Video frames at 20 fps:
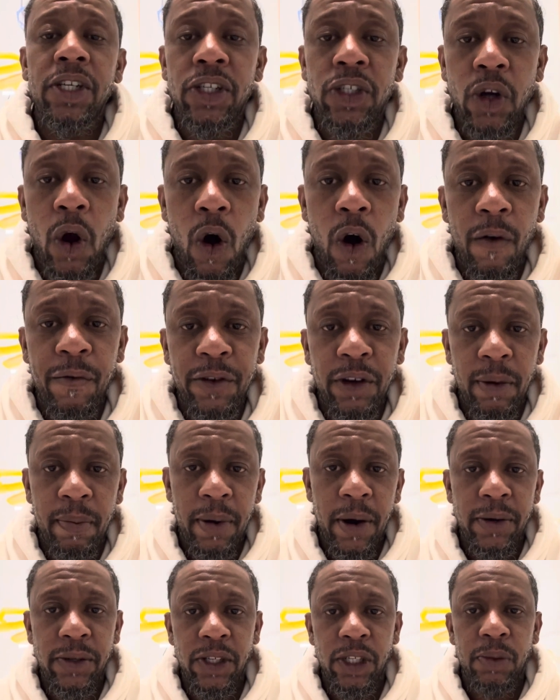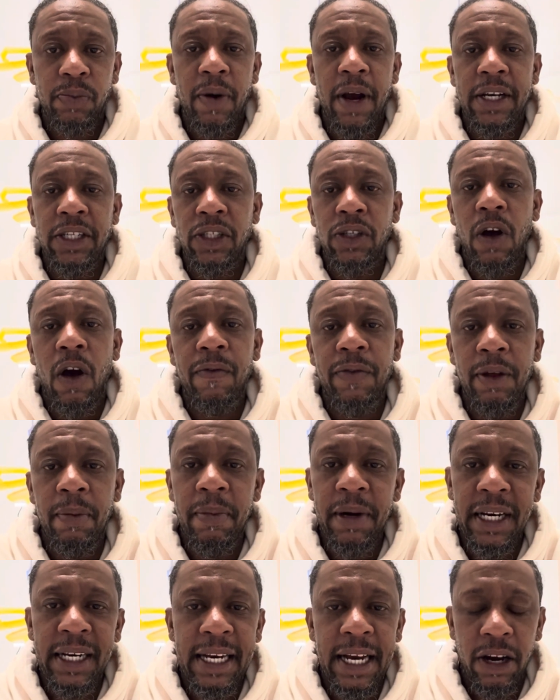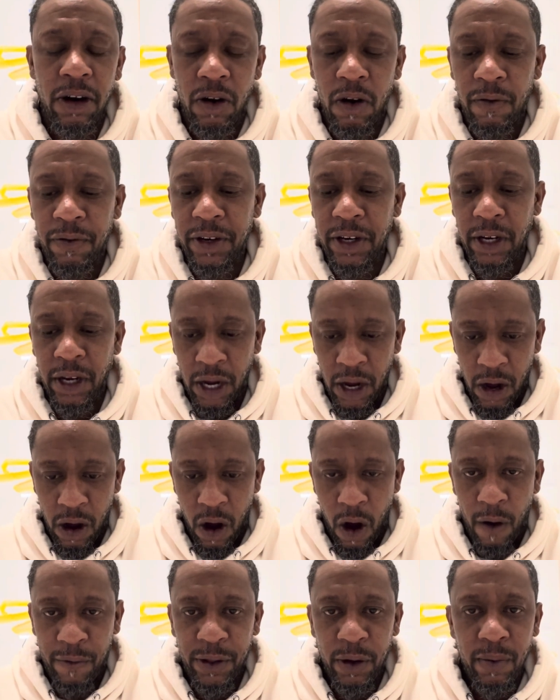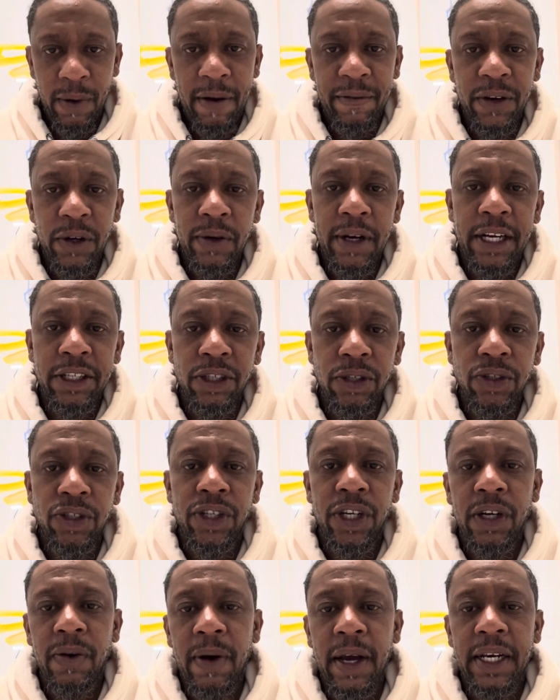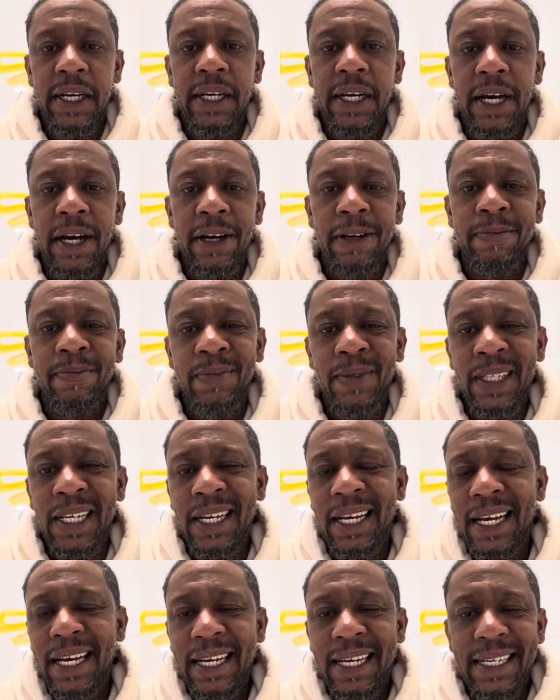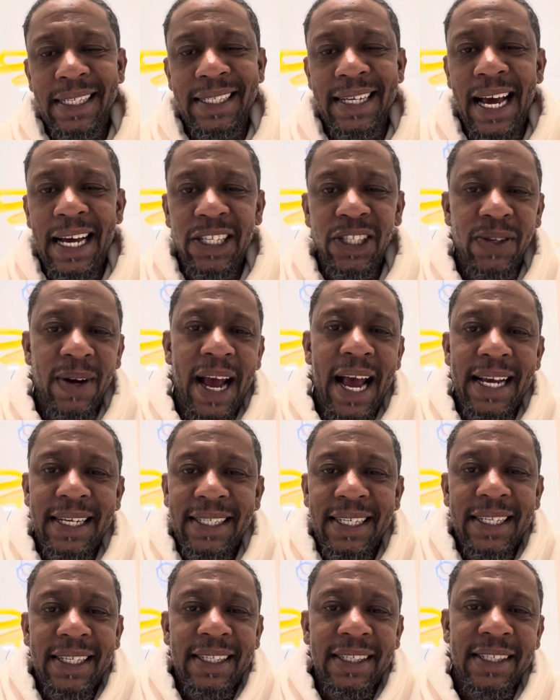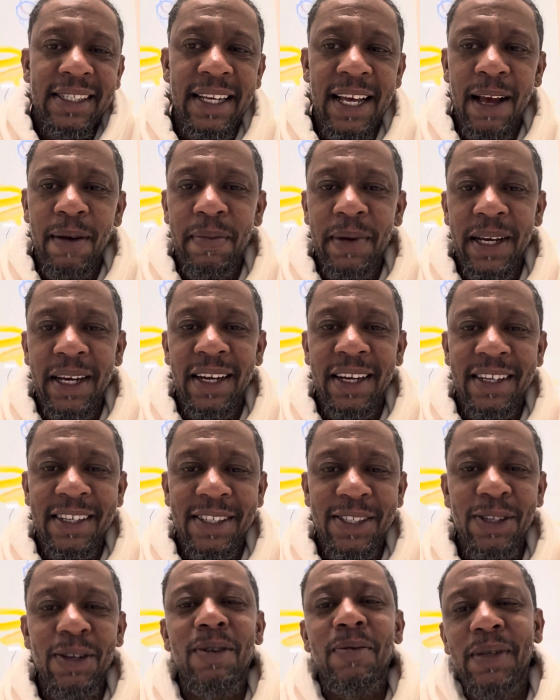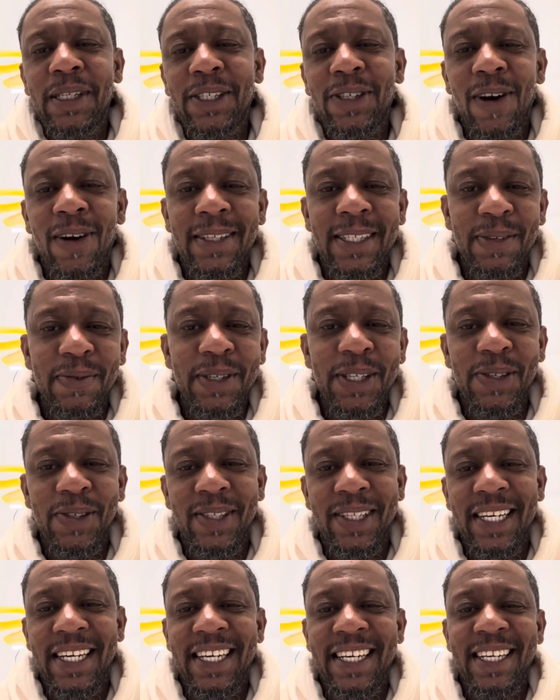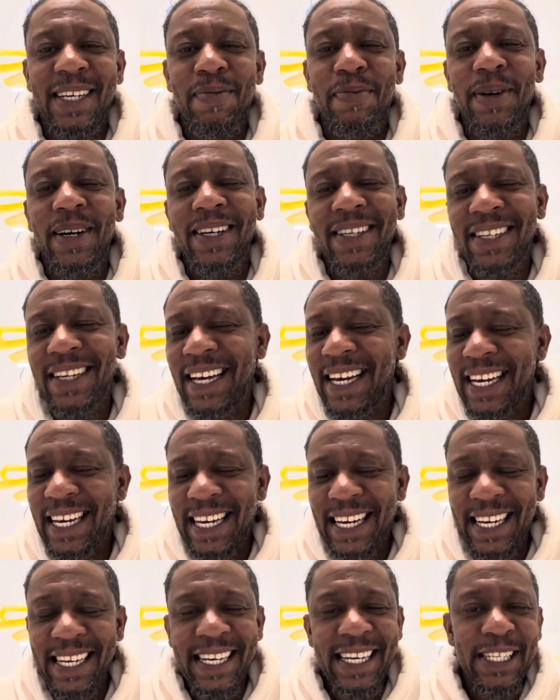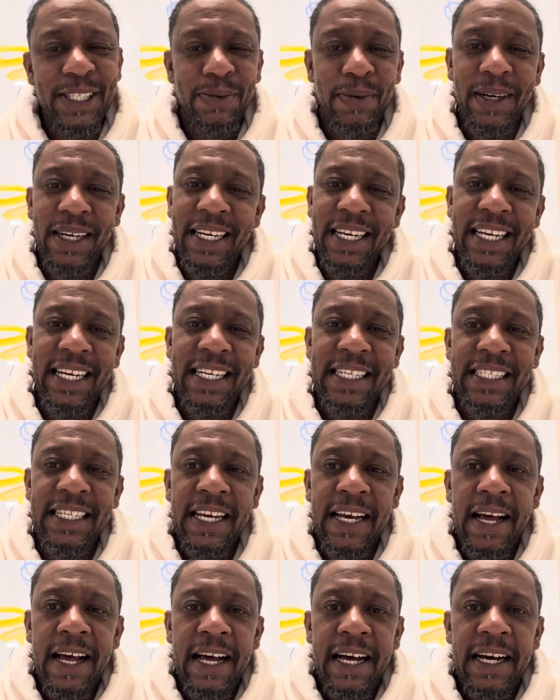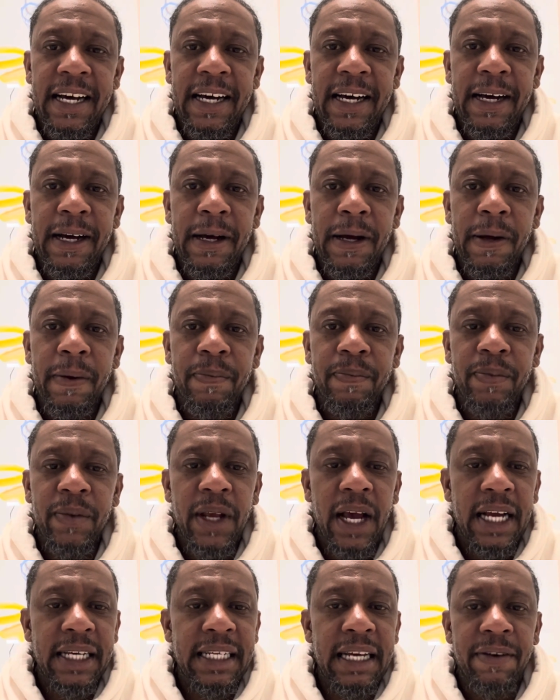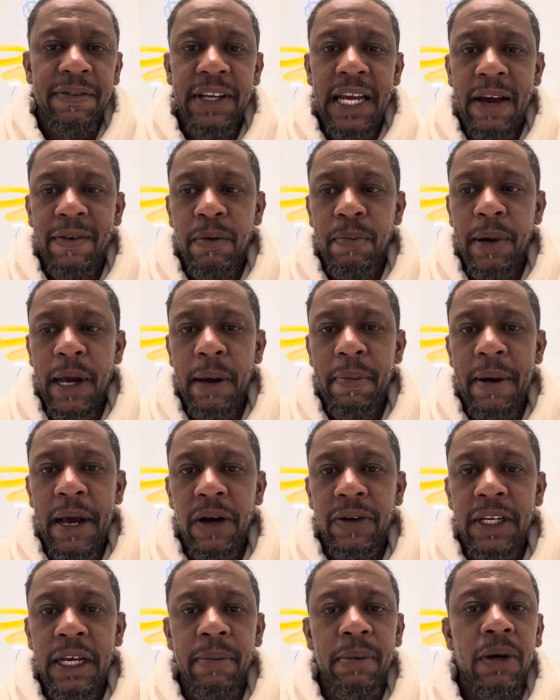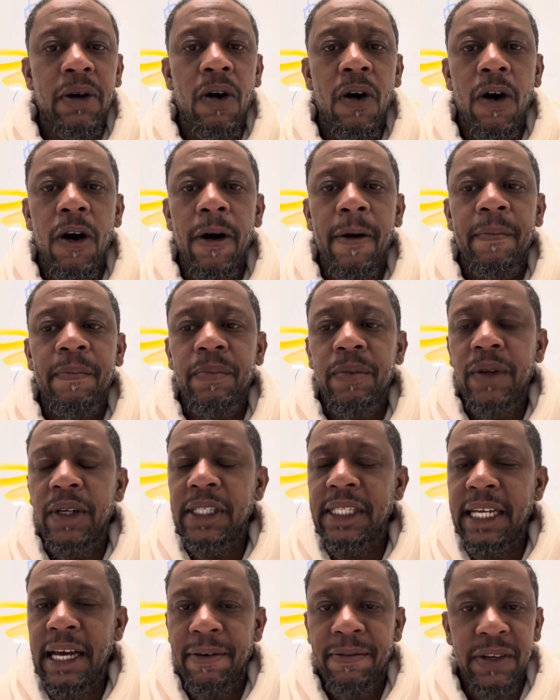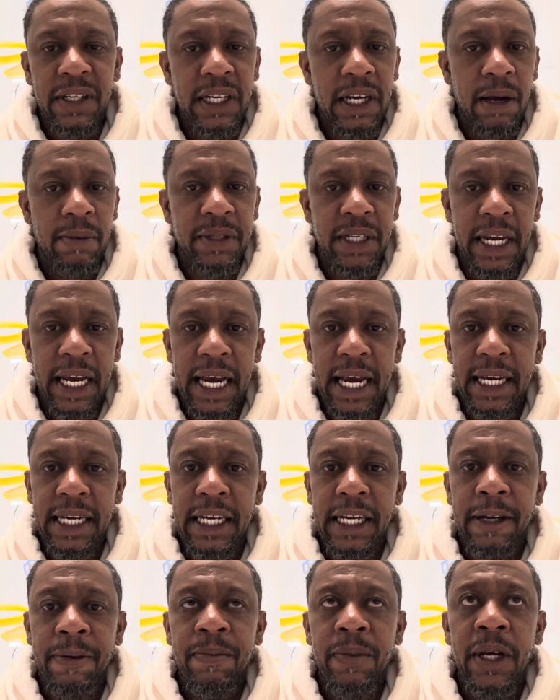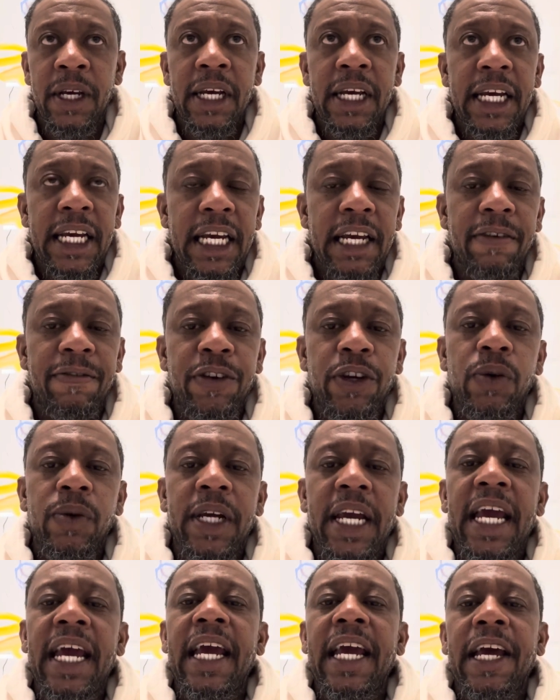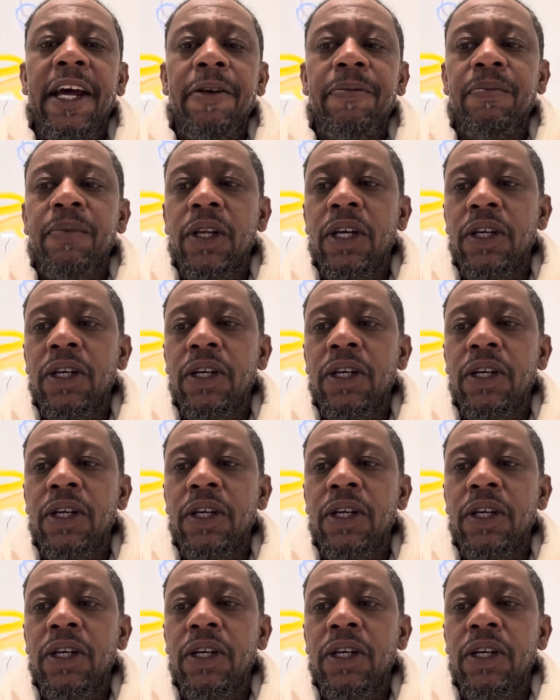off your purchase price and off the money off the revenue that you generate in there. It's not drastic. I mean, you're gonna be salty when you see it, but it is what it is. I definitely have a PayPal debit card. Definitely comes in handy. If you can